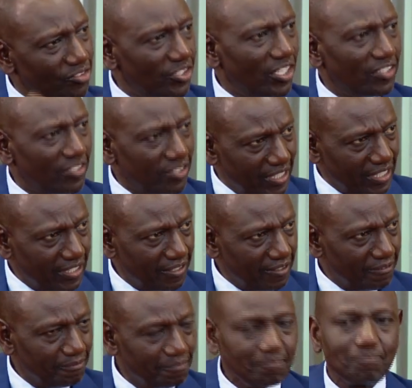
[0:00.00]
changed.
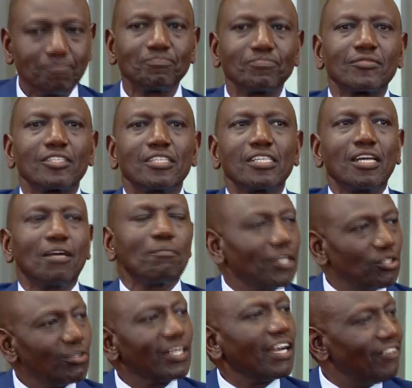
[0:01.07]

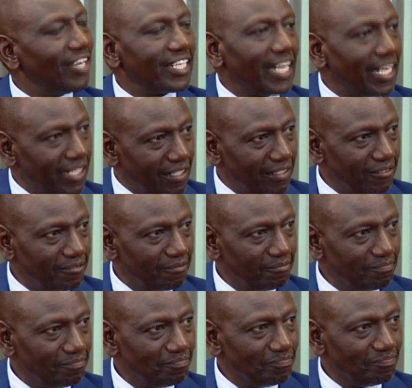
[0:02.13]
But what have I done?
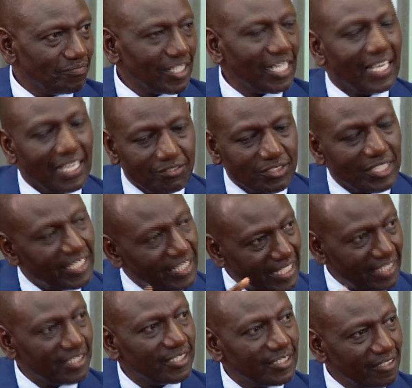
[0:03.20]
I have said,
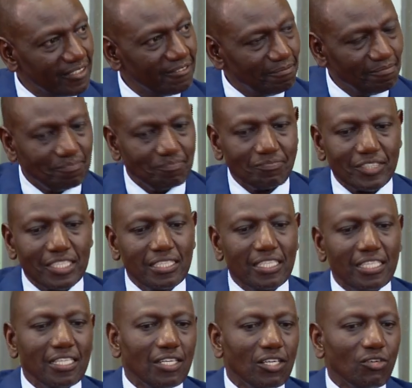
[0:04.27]
yes,
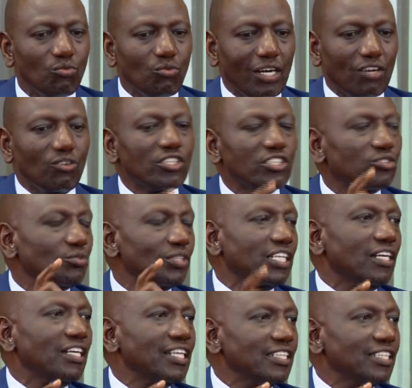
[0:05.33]
we're going to
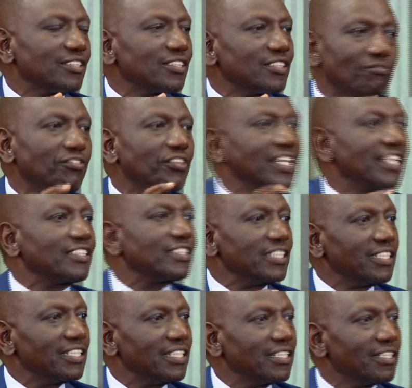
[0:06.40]
increase VAT
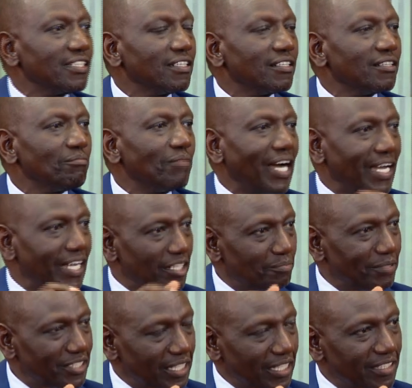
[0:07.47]
by
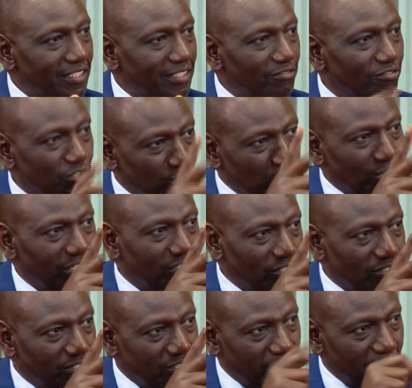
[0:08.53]
8% for two
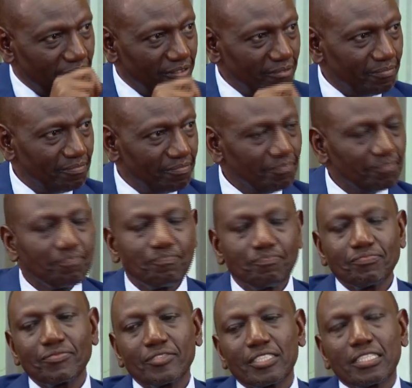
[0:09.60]
reasons. Mm-hmm.
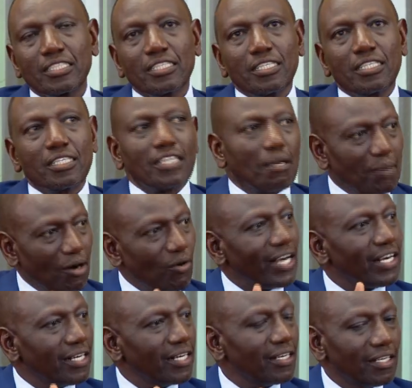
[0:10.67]
Number
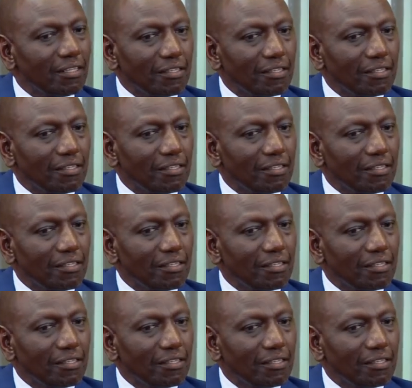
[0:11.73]
one,